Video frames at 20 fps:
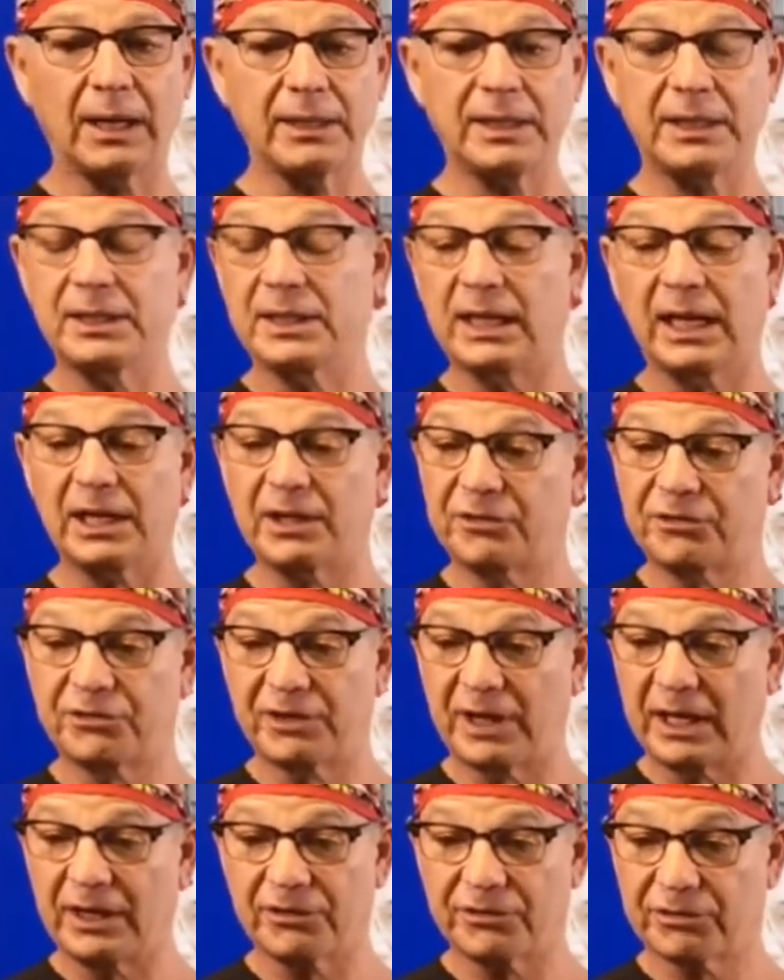In the United
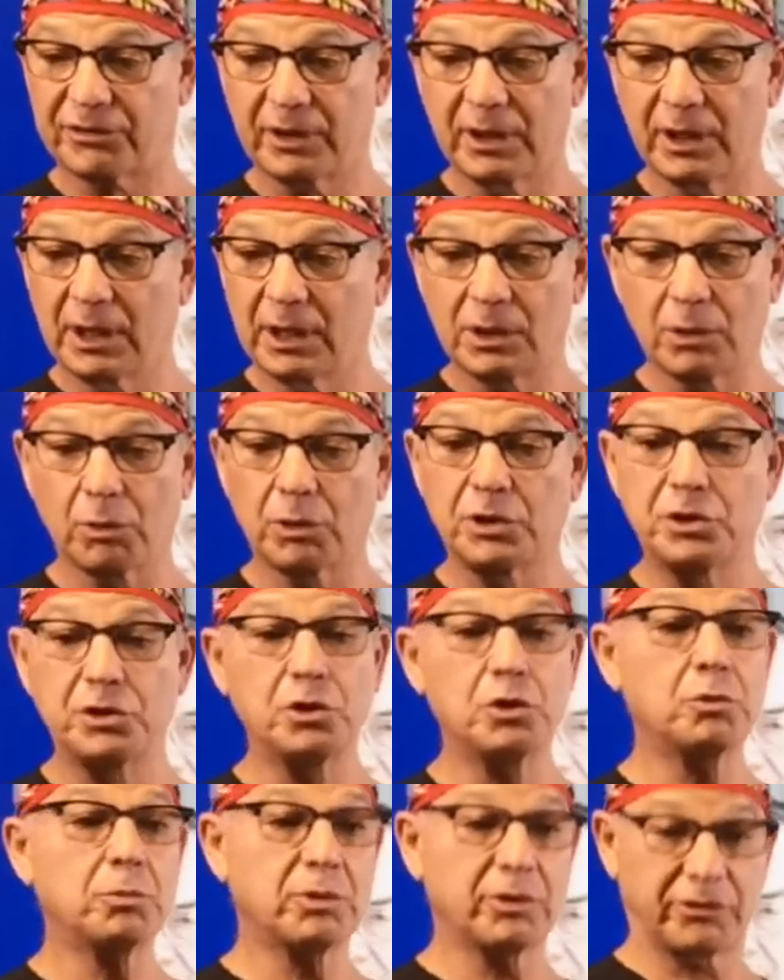States, there were
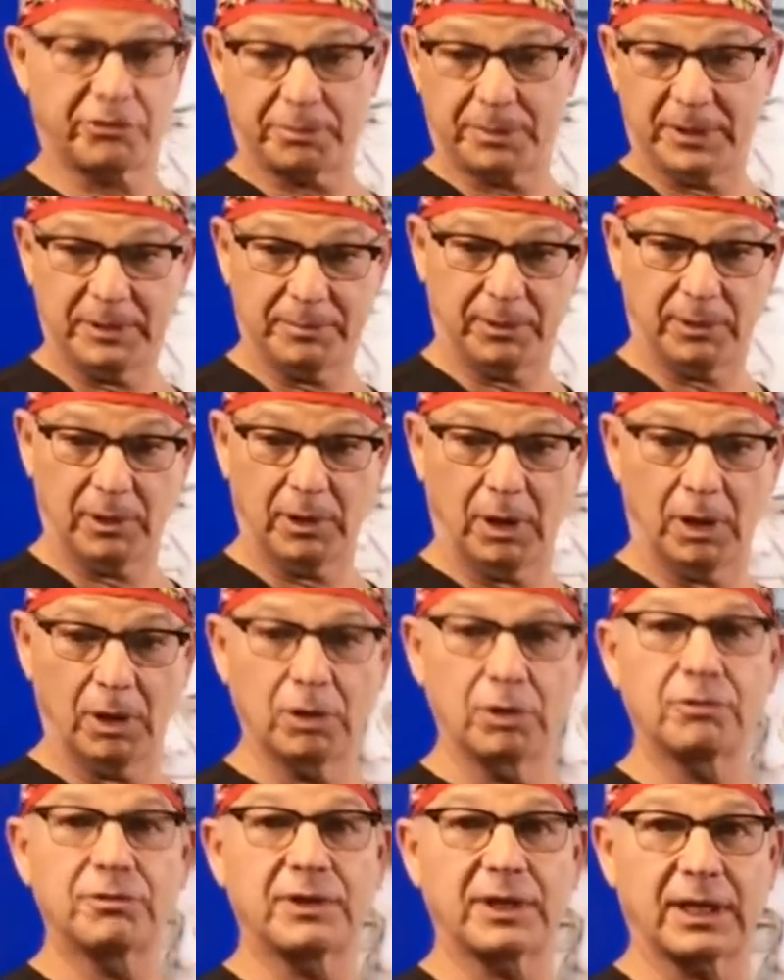numerous people
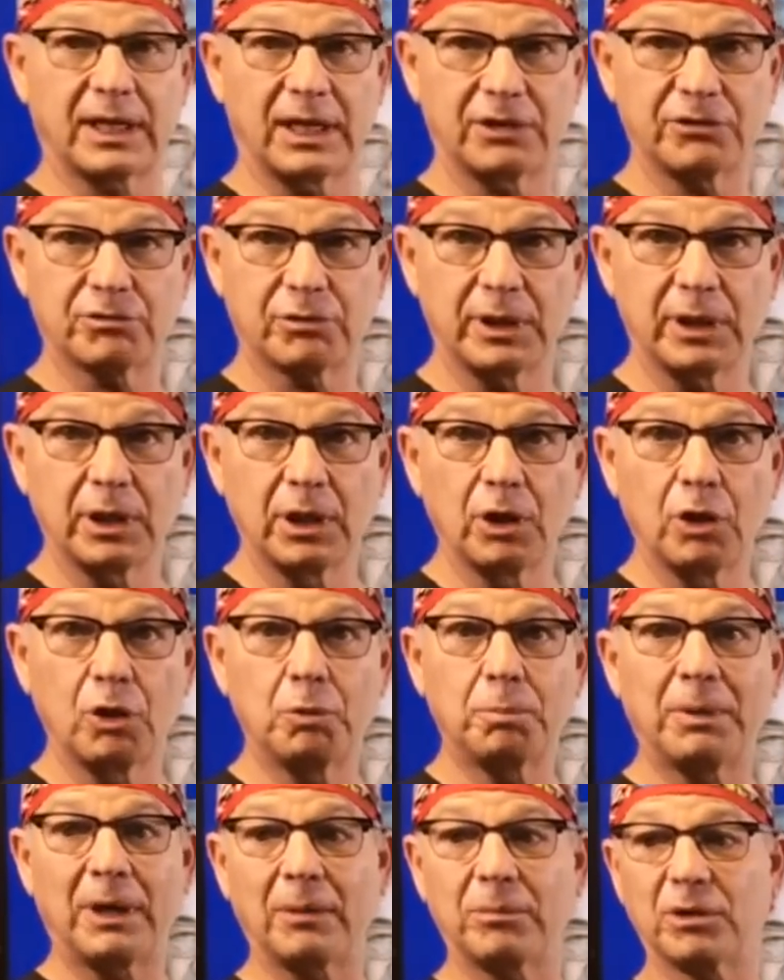all over the country
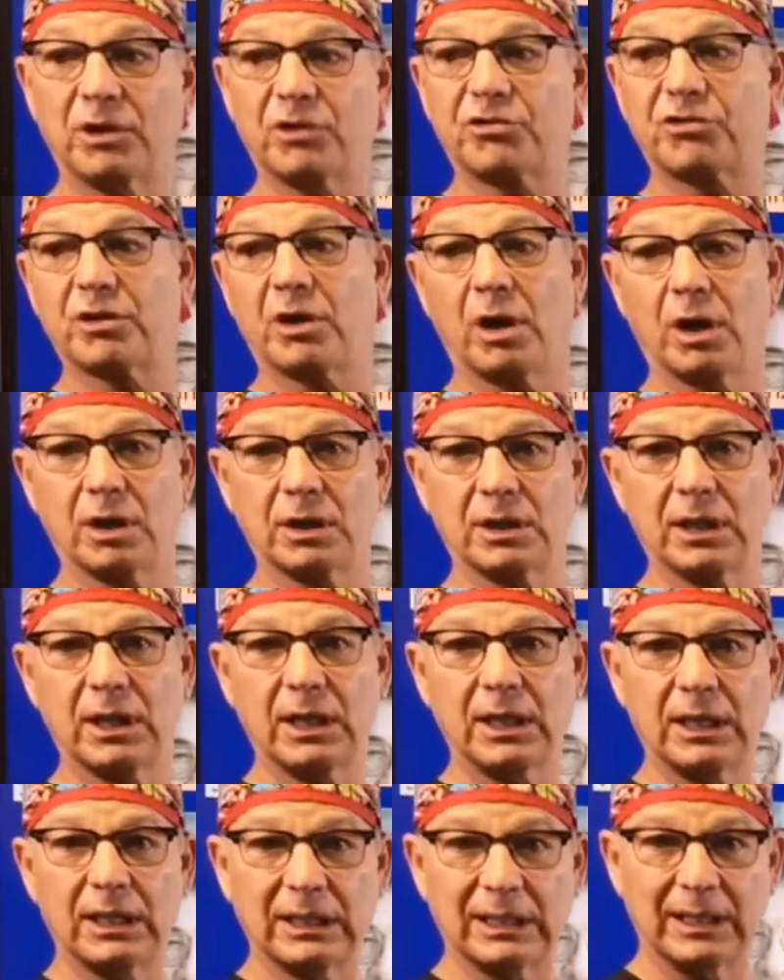who published on
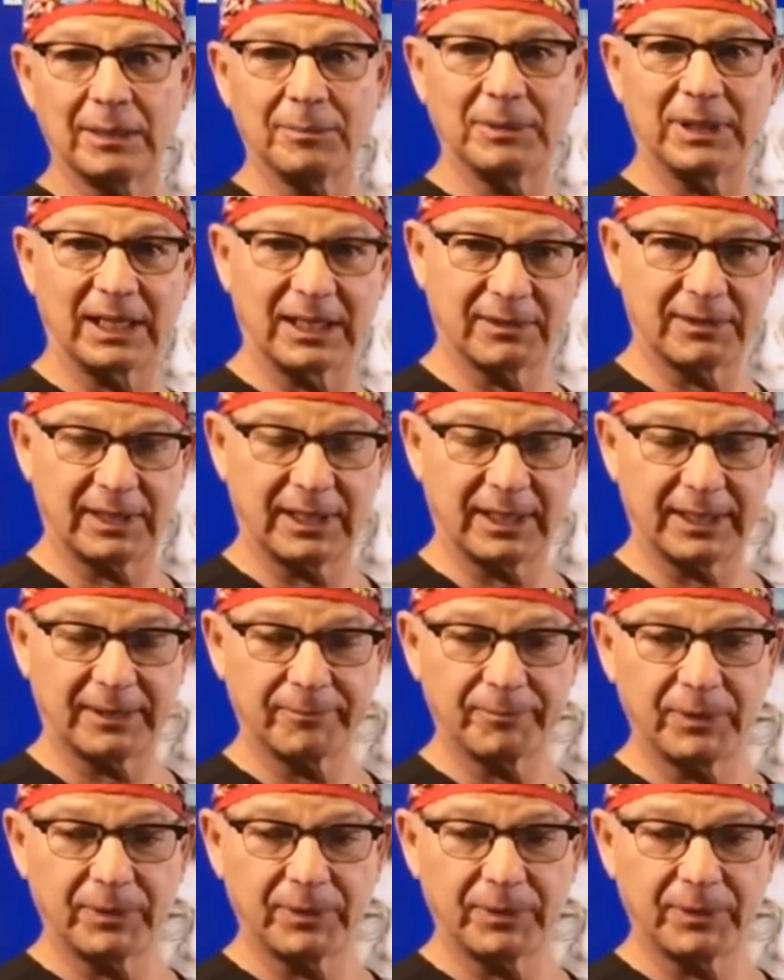limb lengthening.